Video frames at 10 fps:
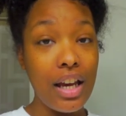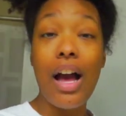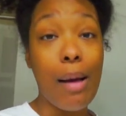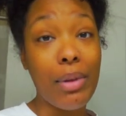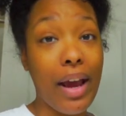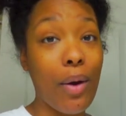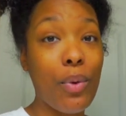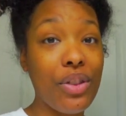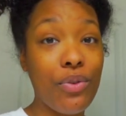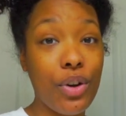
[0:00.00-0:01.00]
I'm like,
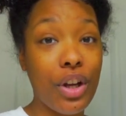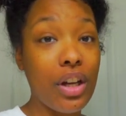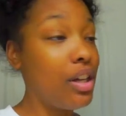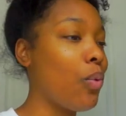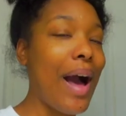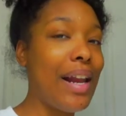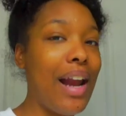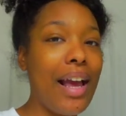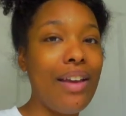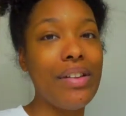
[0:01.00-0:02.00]
what the freak? Why did
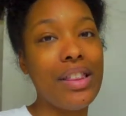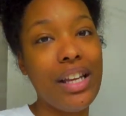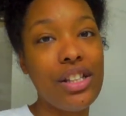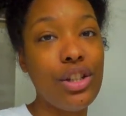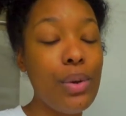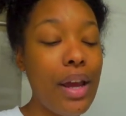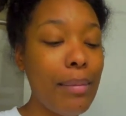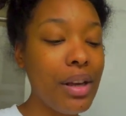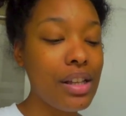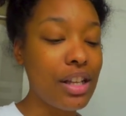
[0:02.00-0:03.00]
I even think to do that?
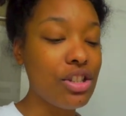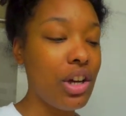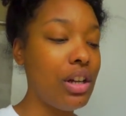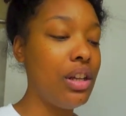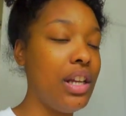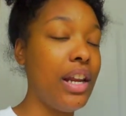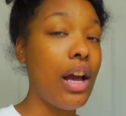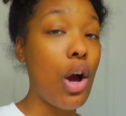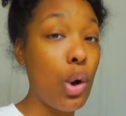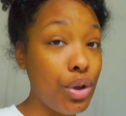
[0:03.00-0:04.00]
Because I started looking
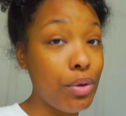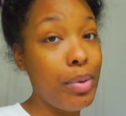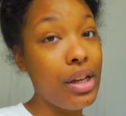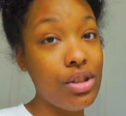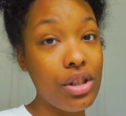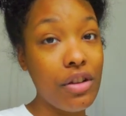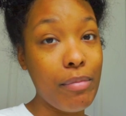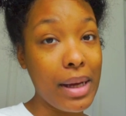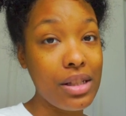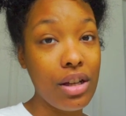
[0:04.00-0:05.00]
at older pictures of
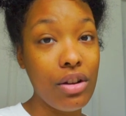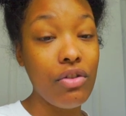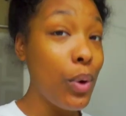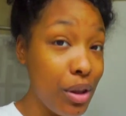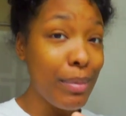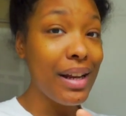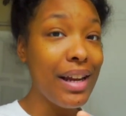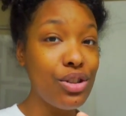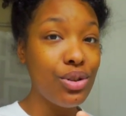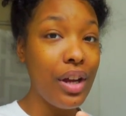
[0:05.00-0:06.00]
myself with my
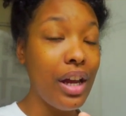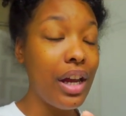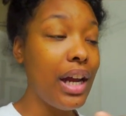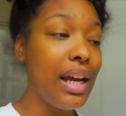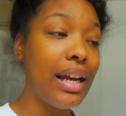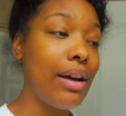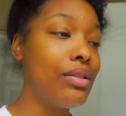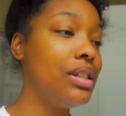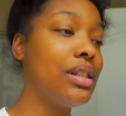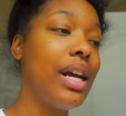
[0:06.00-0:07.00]
natural hair and I
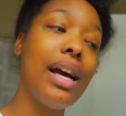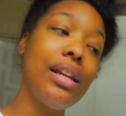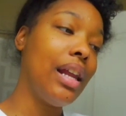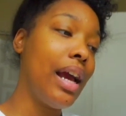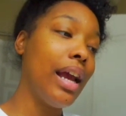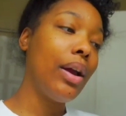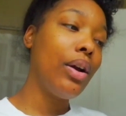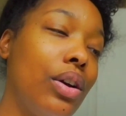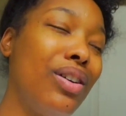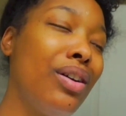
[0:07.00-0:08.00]
was just kind of like,
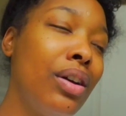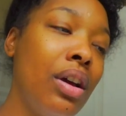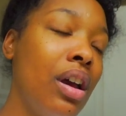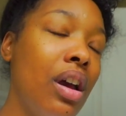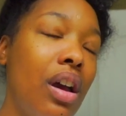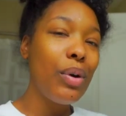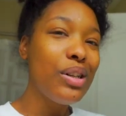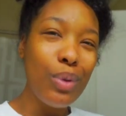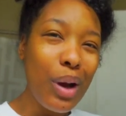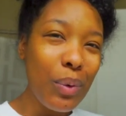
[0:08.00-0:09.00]
what
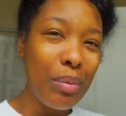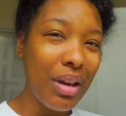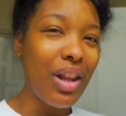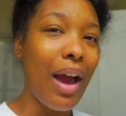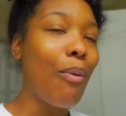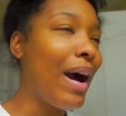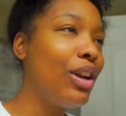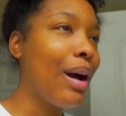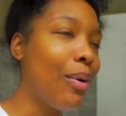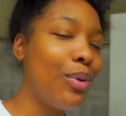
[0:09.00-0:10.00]
is wrong with me? Like, why
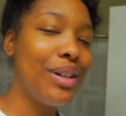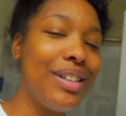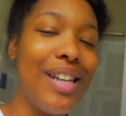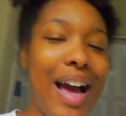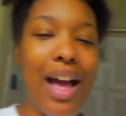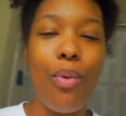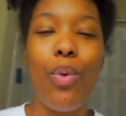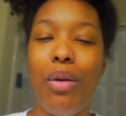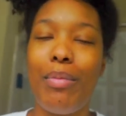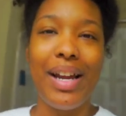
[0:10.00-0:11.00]
do I want to not
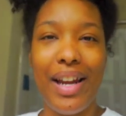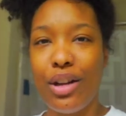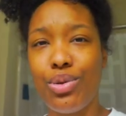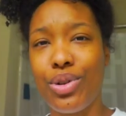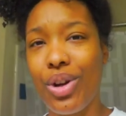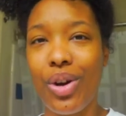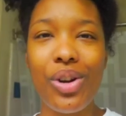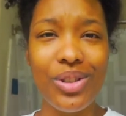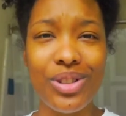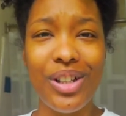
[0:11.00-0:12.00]
wear my natural
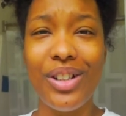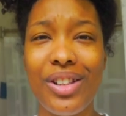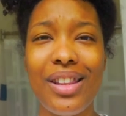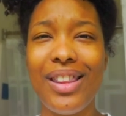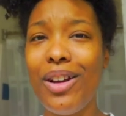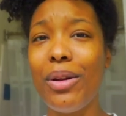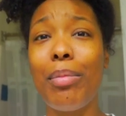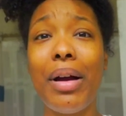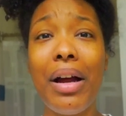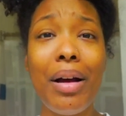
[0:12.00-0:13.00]
curls? They, they're the
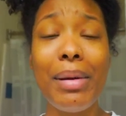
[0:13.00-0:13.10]
bomb.